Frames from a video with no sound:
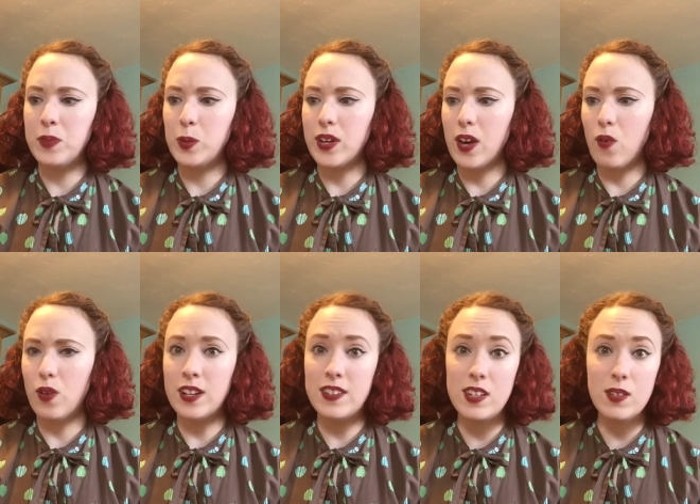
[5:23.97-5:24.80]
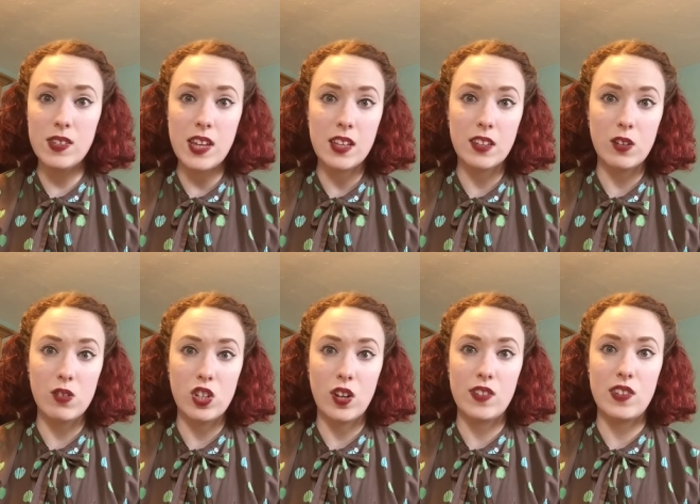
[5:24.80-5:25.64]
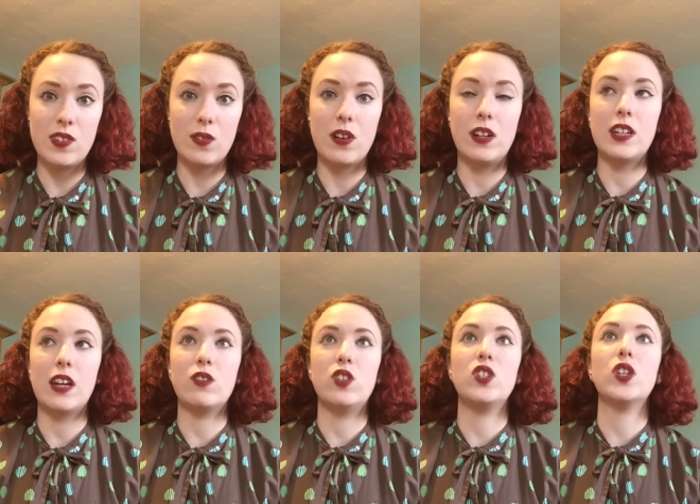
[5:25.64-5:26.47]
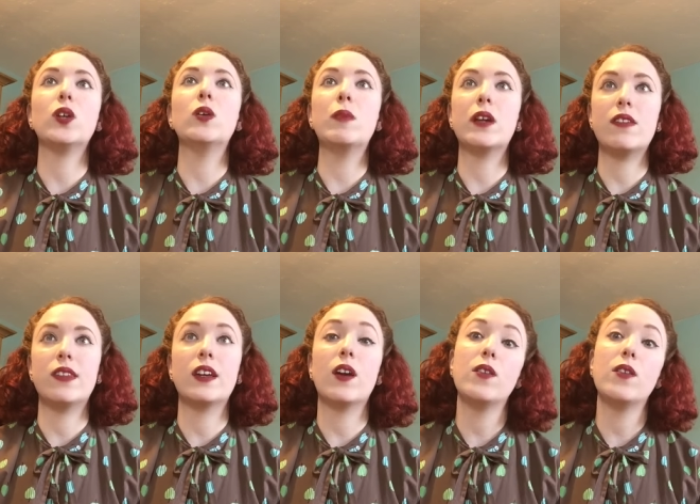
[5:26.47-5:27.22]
So I go on. It's still saying that your chances are only down to 2, but I think,